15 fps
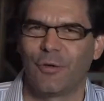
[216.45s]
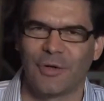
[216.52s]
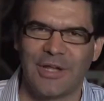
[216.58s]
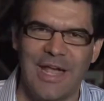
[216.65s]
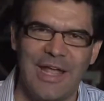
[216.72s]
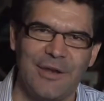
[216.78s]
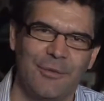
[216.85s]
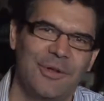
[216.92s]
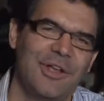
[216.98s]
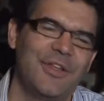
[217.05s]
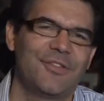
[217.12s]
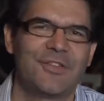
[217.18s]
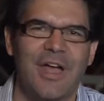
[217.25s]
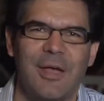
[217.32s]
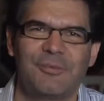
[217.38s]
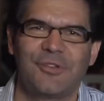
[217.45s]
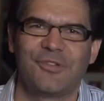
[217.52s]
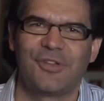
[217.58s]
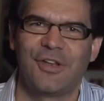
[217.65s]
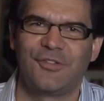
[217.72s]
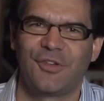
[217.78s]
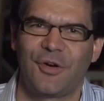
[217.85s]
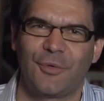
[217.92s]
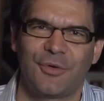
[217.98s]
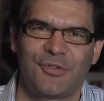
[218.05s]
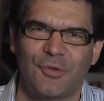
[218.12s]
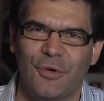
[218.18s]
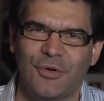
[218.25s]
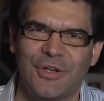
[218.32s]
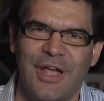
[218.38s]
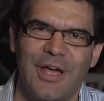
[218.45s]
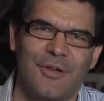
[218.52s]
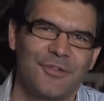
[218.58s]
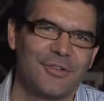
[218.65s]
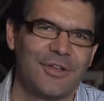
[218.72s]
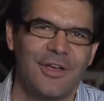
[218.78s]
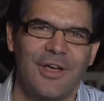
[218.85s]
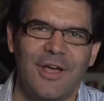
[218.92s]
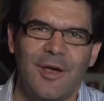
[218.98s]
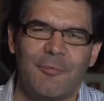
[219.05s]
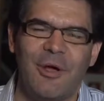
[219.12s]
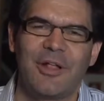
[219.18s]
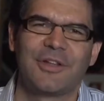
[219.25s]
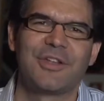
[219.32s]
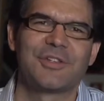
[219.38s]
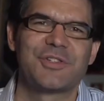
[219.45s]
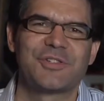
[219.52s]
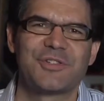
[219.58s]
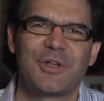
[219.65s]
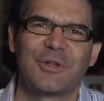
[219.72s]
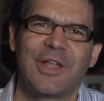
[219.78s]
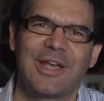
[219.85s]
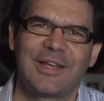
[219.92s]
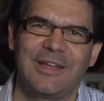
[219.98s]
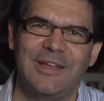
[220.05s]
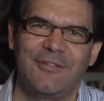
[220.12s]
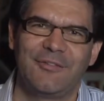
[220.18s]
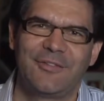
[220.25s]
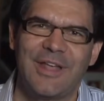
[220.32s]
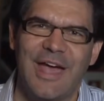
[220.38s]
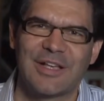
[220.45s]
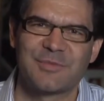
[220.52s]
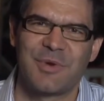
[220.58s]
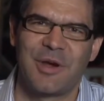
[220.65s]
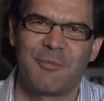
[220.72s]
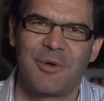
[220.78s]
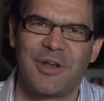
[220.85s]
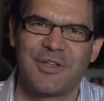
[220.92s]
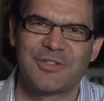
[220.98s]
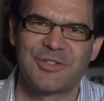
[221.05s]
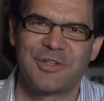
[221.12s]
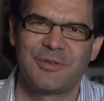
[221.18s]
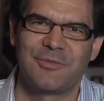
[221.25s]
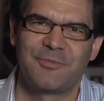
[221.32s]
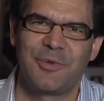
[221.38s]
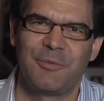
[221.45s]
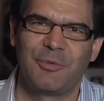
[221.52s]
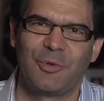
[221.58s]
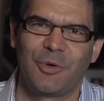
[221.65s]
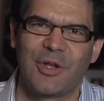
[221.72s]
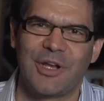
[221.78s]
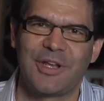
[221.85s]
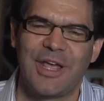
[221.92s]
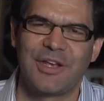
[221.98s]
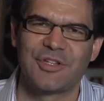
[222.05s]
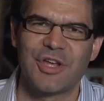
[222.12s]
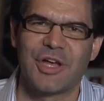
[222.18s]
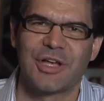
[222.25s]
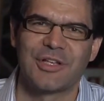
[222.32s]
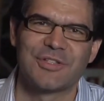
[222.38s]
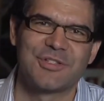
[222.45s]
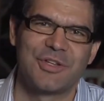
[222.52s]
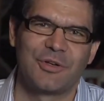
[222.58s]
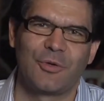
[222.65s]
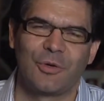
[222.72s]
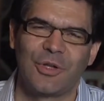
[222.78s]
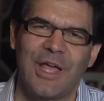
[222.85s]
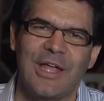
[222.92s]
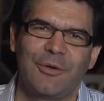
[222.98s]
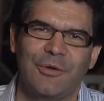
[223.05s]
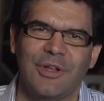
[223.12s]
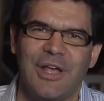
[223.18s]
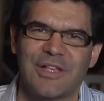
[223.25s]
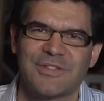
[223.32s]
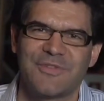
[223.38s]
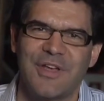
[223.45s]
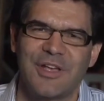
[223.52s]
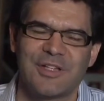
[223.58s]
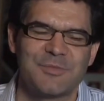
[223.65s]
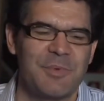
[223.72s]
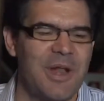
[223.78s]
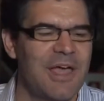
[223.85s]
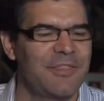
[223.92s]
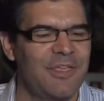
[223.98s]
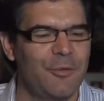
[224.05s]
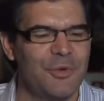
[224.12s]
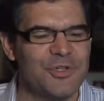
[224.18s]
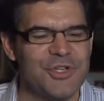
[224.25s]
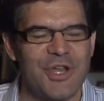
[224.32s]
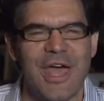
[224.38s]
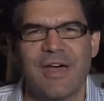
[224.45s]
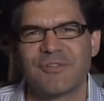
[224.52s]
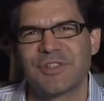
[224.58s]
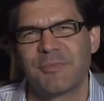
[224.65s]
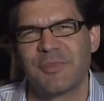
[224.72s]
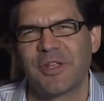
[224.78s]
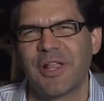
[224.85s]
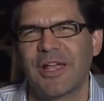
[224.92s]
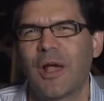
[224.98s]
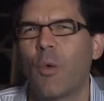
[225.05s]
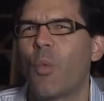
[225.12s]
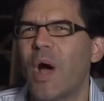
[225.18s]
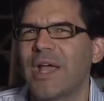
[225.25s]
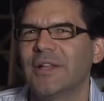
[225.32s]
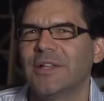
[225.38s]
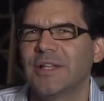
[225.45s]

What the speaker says: Orlando and these types of cities that are resort towns. Politicians don't like to give taxpayer monies to people who are going to take junkets to Orlando and Las Vegas, but I think we should have something like a white